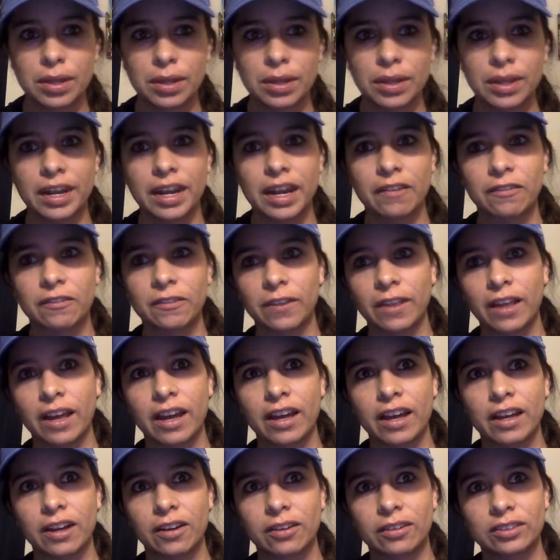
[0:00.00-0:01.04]
then after
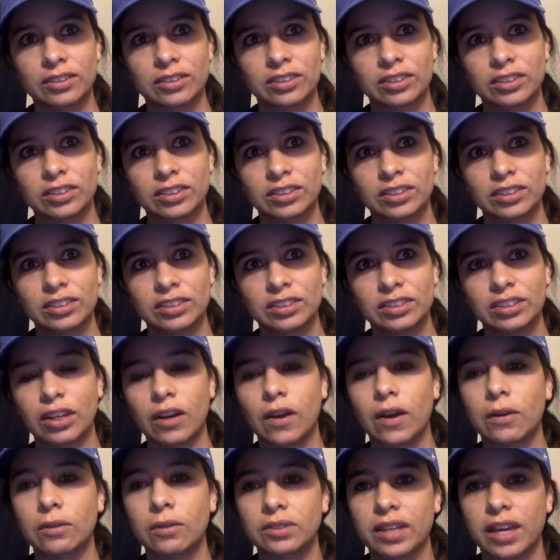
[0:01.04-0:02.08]
that, I was
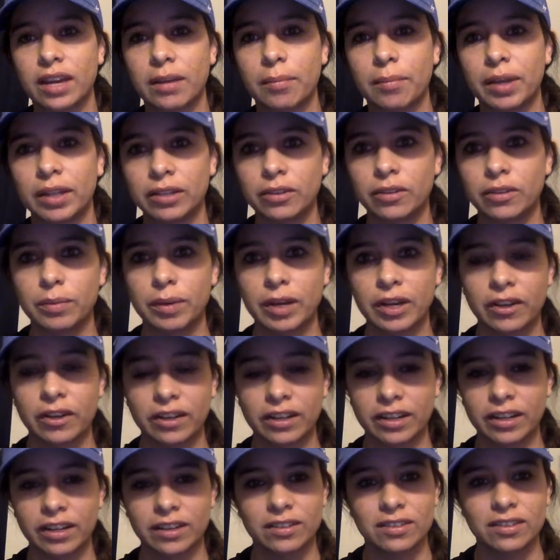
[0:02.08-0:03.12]
kind of mellow about
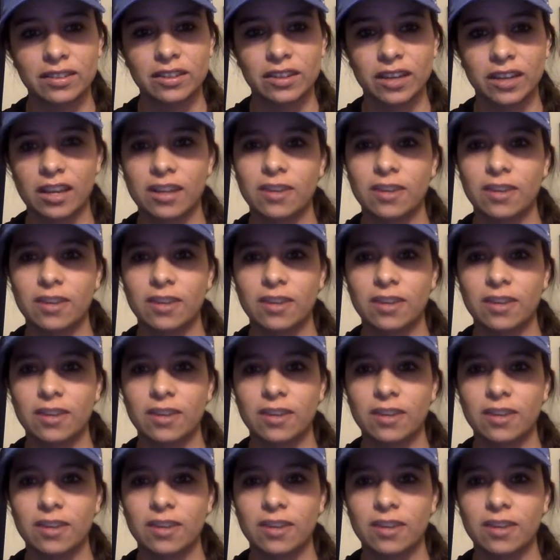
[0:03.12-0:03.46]
it, and I was like,